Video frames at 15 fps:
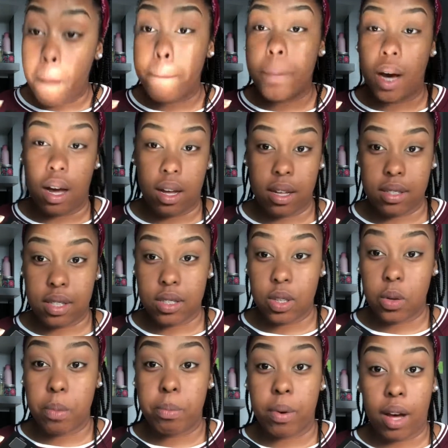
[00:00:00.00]
Boss. Let's
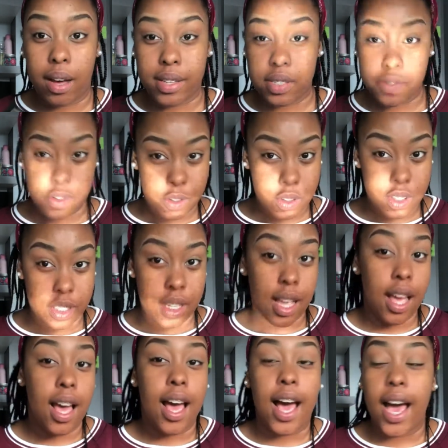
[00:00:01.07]
go with boss first,
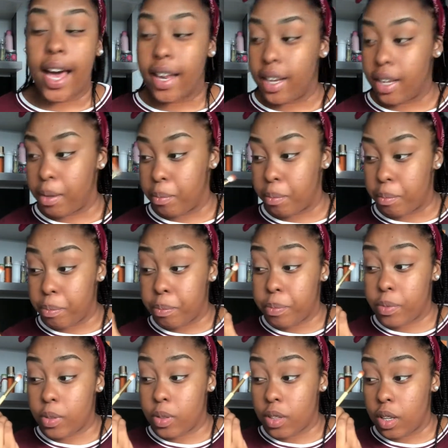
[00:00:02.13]
and then
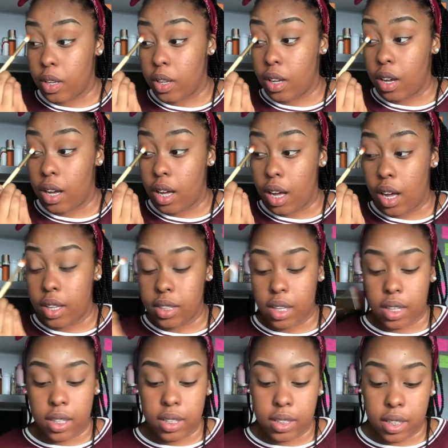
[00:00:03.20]
to the
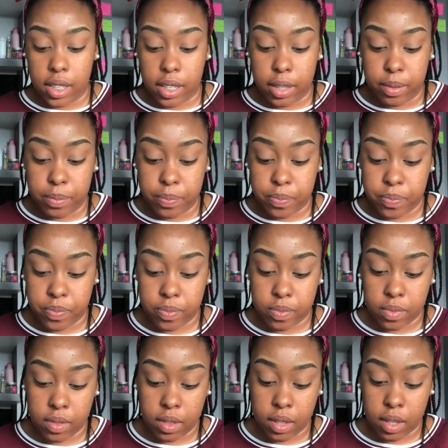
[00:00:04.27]
underneath there.
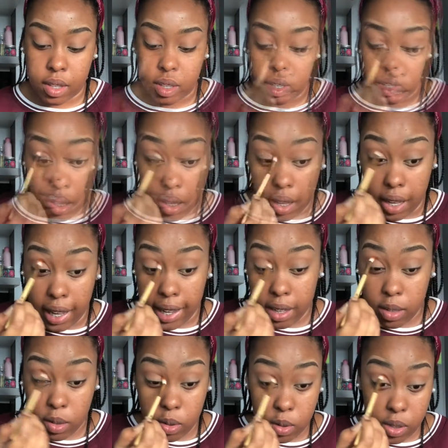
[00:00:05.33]
I
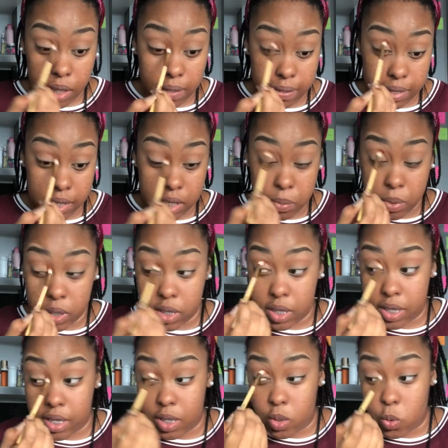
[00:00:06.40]
don't know if these
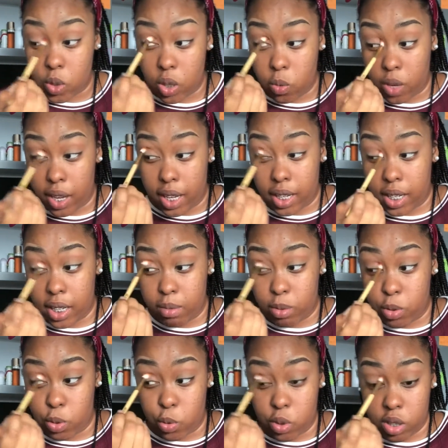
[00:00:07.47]
brushes doing what I need them
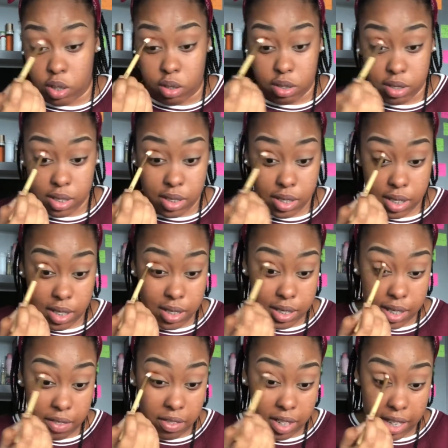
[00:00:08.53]
to do, you know, because
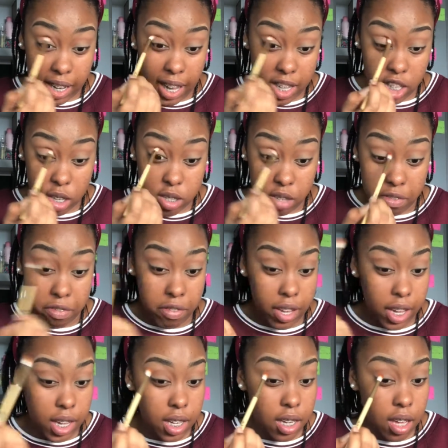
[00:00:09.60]
I feel that the eyeshadows are
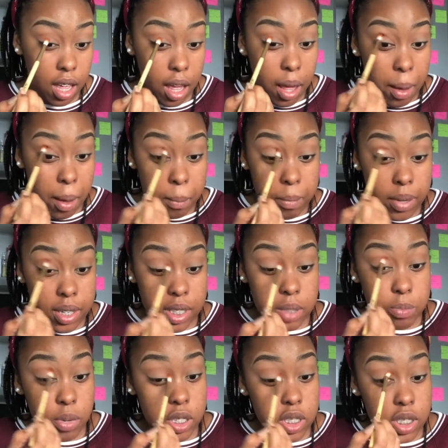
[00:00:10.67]
fine, but these
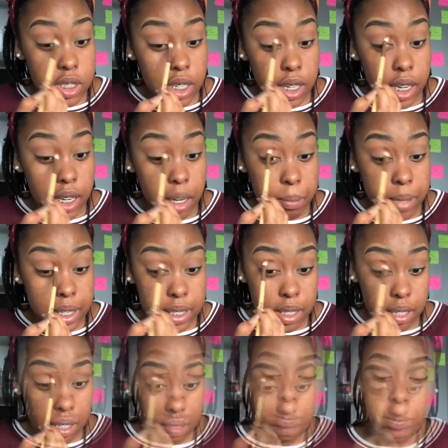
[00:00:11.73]
brushes are kind of big.
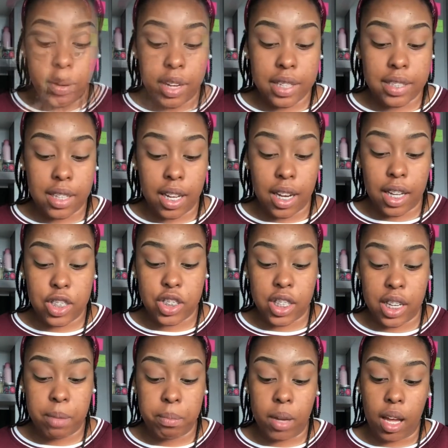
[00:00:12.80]
I put this color
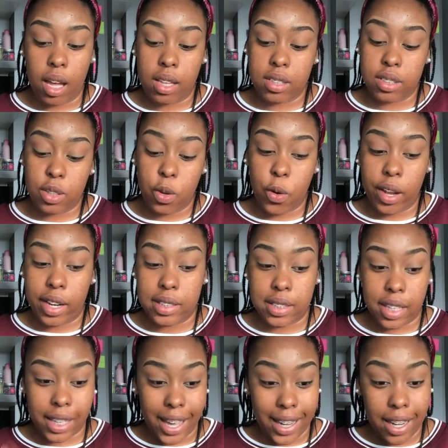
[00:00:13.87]
shade Boss though, and it's
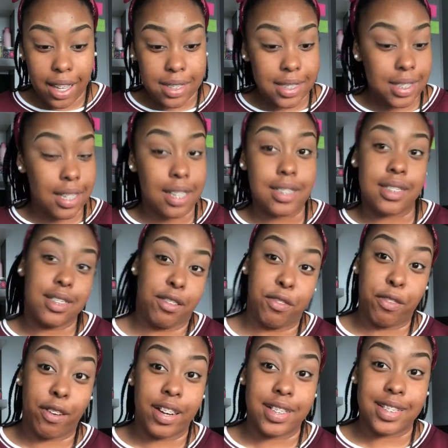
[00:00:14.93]
like I'm not seeing a
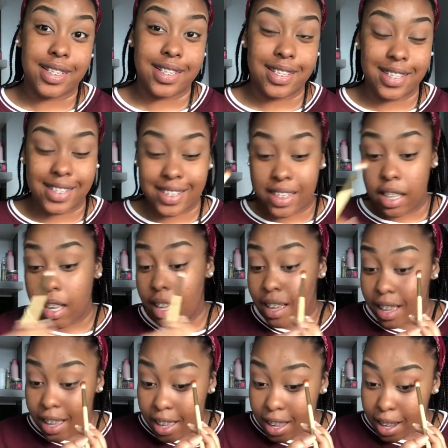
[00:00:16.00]
difference.
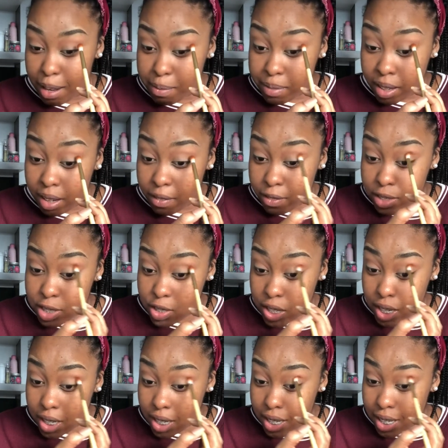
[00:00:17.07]
I'm getting
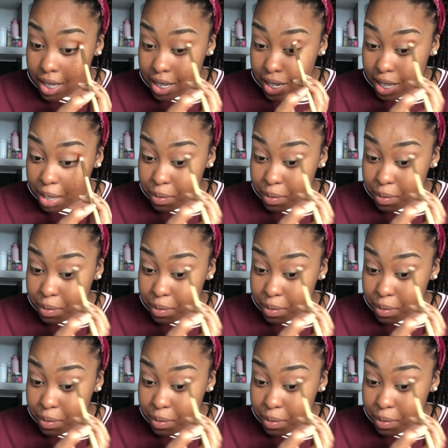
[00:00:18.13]
frustrated.